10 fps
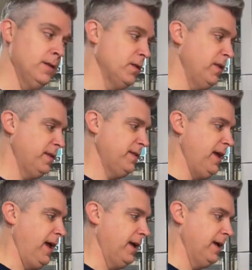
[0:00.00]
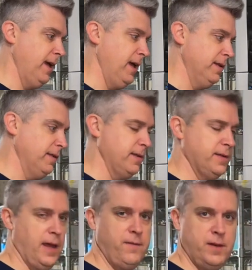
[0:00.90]
So this tank is a
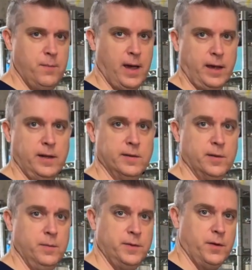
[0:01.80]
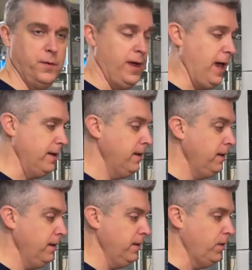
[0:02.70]
safety mechanism so that
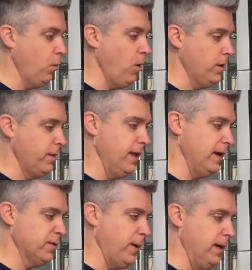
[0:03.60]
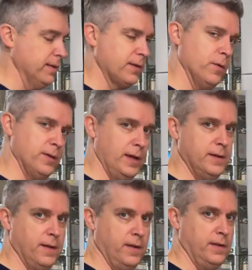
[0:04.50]
the water that expands goes
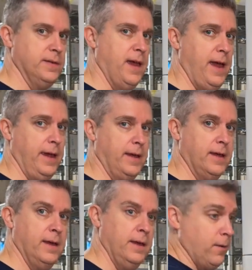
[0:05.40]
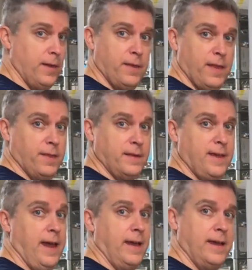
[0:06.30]
into this tank rather than the
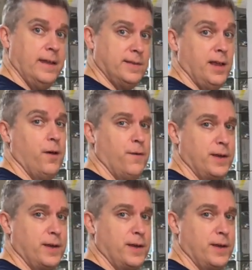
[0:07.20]
tank itself